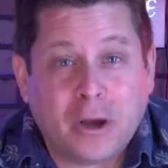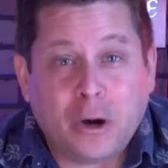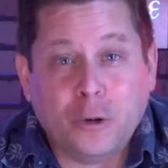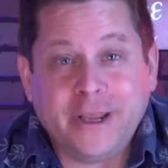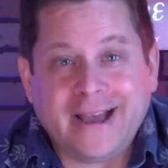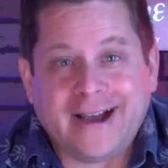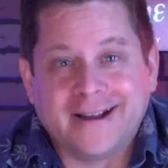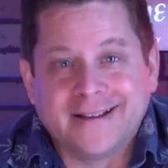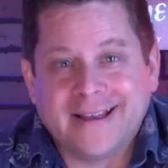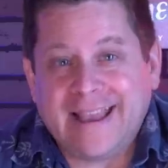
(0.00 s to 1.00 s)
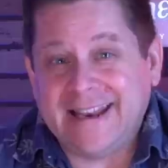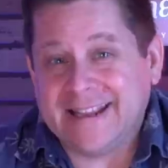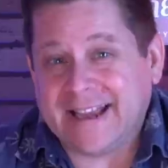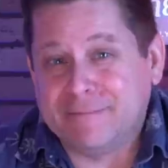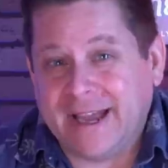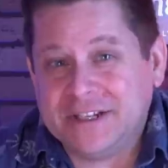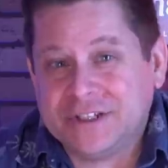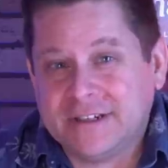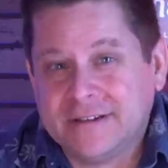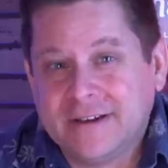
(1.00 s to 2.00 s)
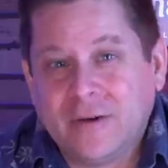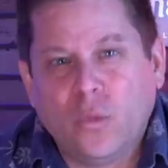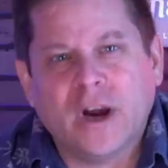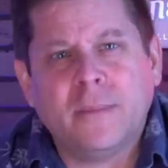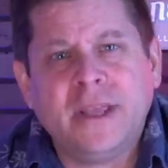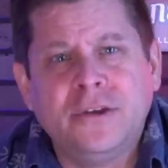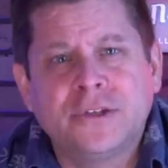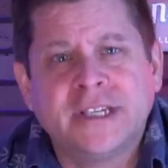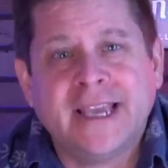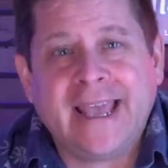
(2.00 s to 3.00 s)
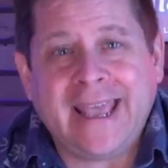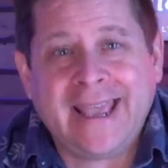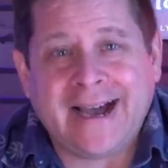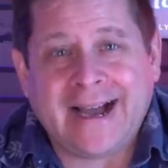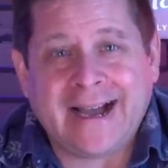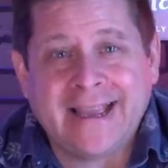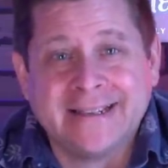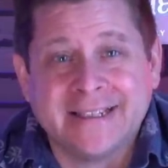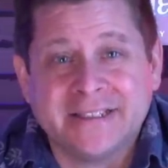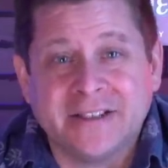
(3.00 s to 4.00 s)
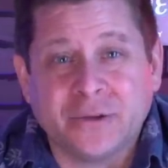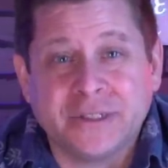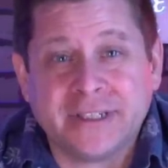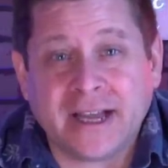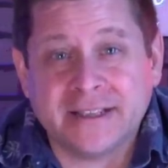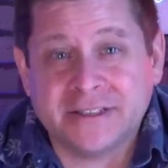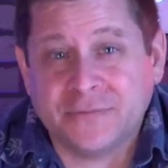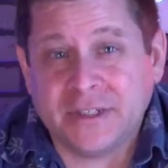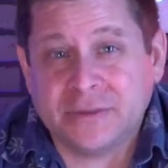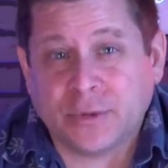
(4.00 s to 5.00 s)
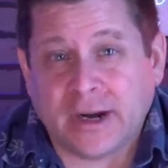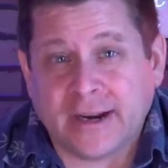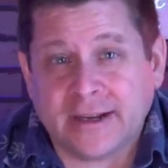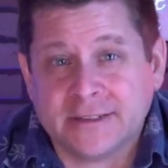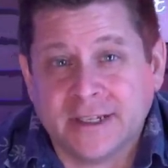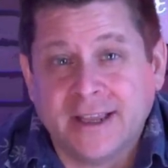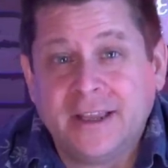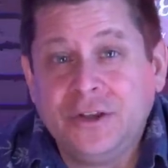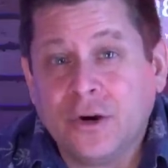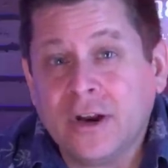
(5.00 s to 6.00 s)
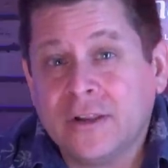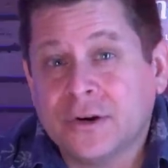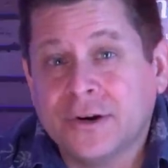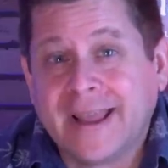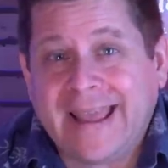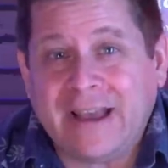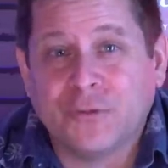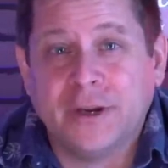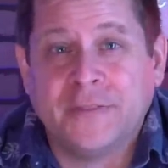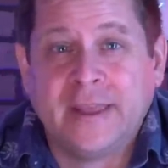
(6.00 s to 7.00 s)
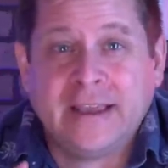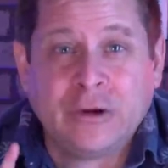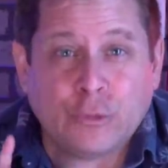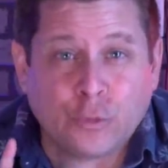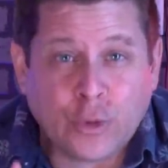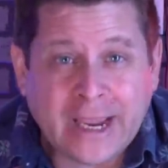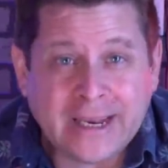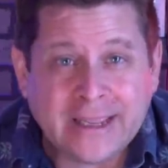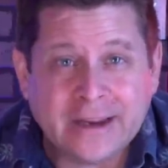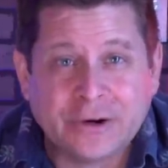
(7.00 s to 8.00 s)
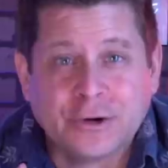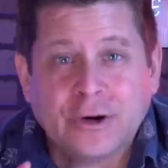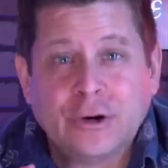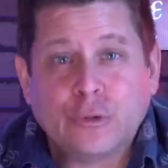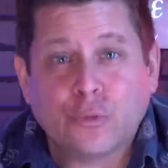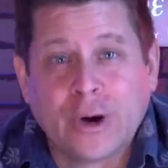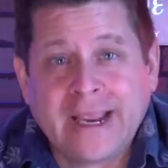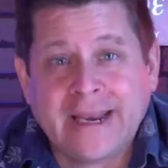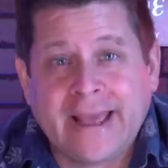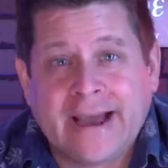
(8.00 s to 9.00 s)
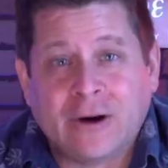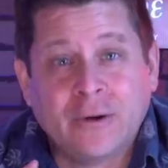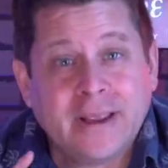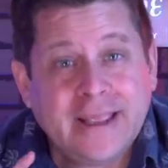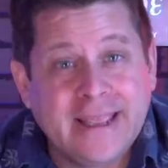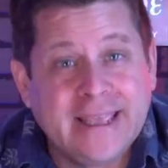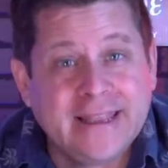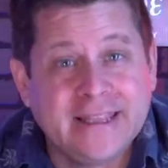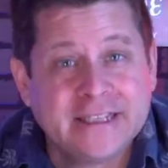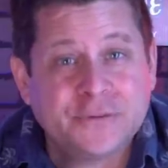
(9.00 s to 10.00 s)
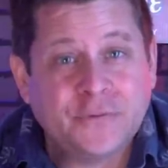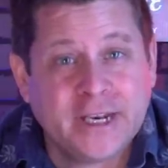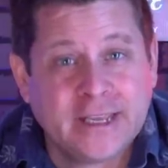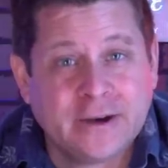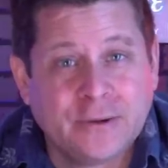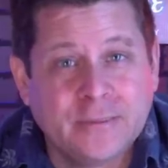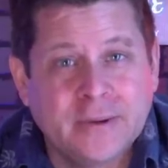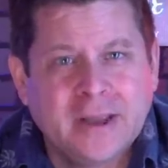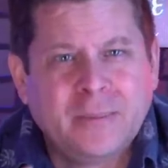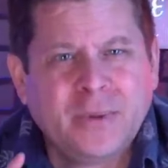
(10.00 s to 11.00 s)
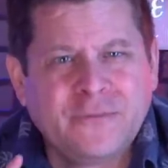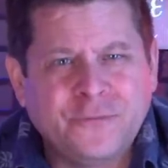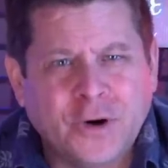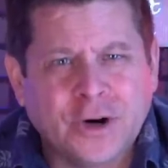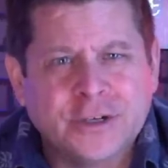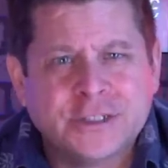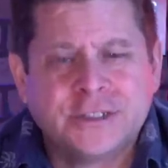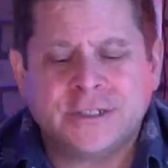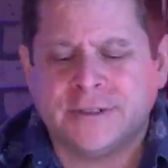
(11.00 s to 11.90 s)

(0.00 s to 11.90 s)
Oh yeah, and did I mention? We're gonna be using AI to sell tons of these products. You're gonna learn everything right here, right now, in this video. But first,